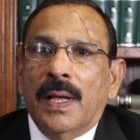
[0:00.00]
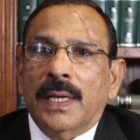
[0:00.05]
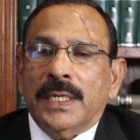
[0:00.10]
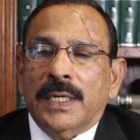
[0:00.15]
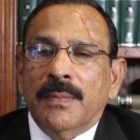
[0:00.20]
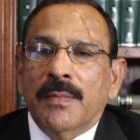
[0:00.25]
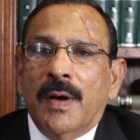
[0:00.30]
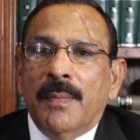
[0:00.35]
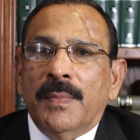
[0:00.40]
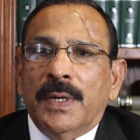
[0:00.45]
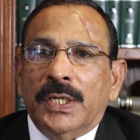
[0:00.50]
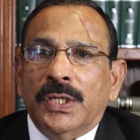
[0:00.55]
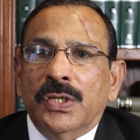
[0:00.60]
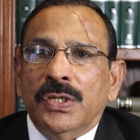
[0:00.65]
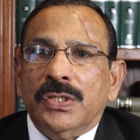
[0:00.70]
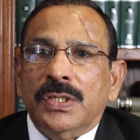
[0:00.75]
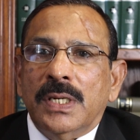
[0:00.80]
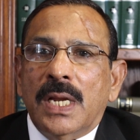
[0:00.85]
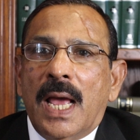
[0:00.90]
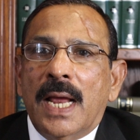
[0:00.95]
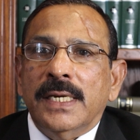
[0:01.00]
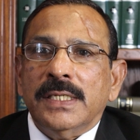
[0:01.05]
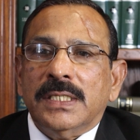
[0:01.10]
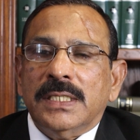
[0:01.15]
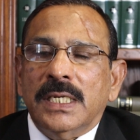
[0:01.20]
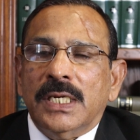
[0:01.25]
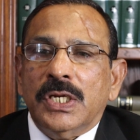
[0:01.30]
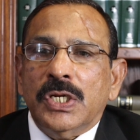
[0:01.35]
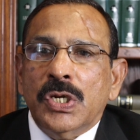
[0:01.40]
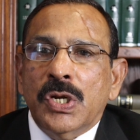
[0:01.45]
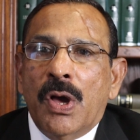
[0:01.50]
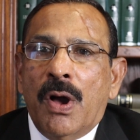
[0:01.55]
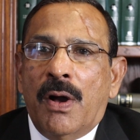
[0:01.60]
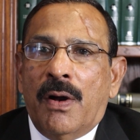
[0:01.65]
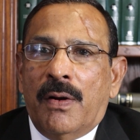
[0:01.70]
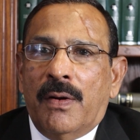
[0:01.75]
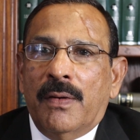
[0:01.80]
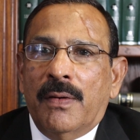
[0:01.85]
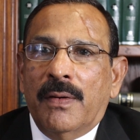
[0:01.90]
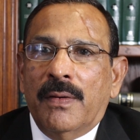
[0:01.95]
Remember, you should answer
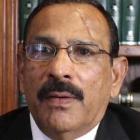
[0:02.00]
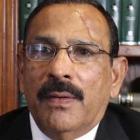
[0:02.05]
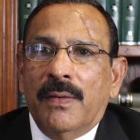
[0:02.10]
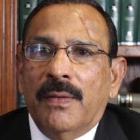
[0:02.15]
no.